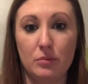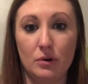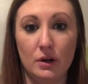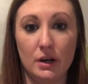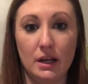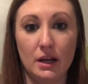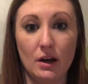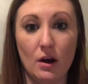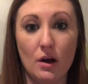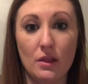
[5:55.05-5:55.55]

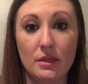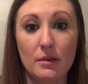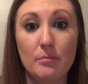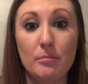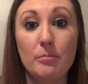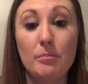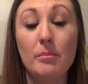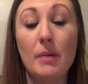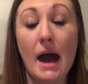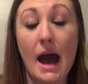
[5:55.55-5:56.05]
put it on the
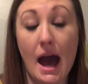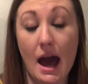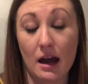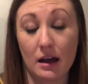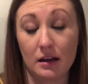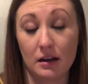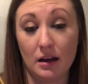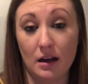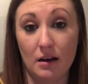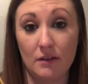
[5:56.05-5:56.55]

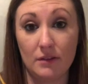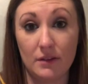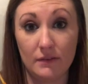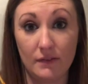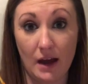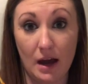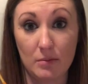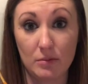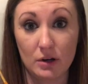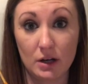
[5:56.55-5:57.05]
back of the
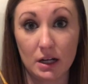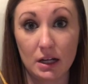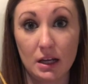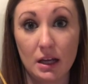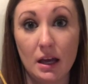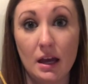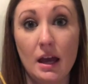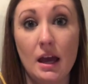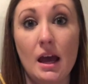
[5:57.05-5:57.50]
fabric.